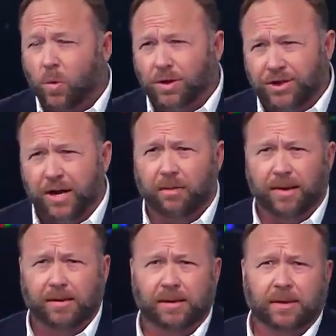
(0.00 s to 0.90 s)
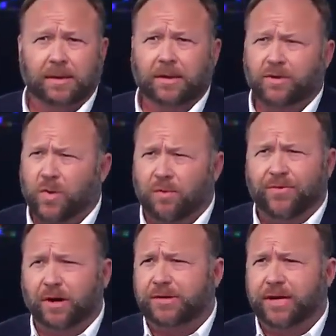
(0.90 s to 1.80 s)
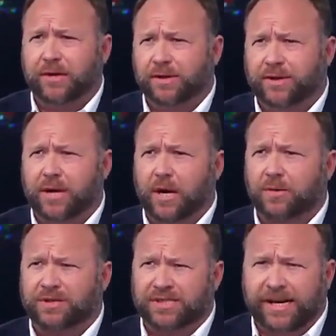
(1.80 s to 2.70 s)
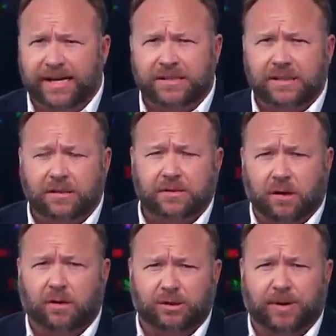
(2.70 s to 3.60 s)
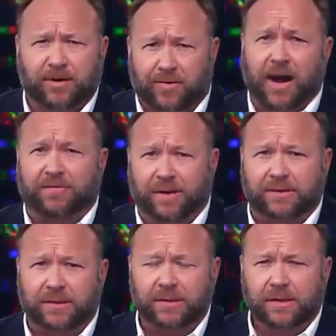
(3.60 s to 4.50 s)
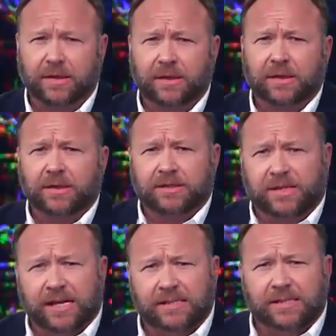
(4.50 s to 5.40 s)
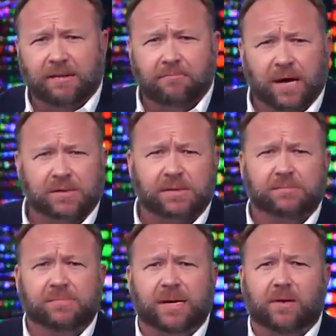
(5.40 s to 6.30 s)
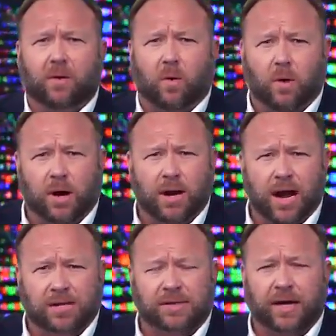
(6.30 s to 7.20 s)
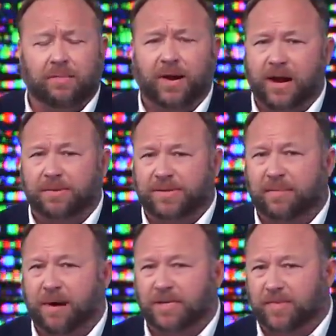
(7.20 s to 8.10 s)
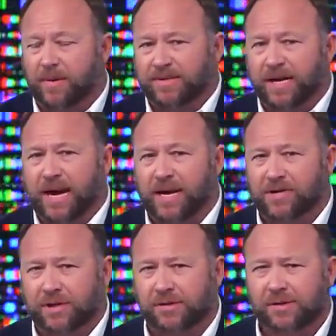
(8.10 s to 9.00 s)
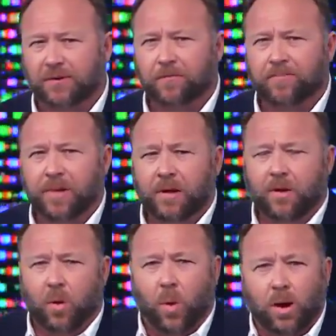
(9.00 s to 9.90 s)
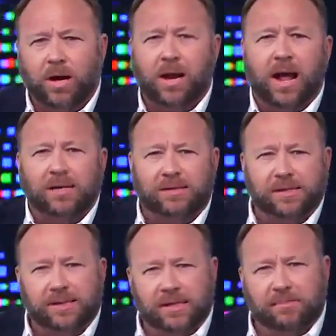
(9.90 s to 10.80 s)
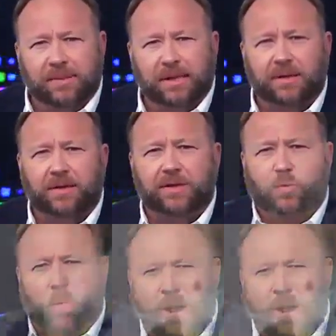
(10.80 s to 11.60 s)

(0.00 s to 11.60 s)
where a gentleman 12, 13 years ago sees little girls being trafficked, says that Muslim men are organizing them. They never say Muslim. They always say Asian. Organizing them into these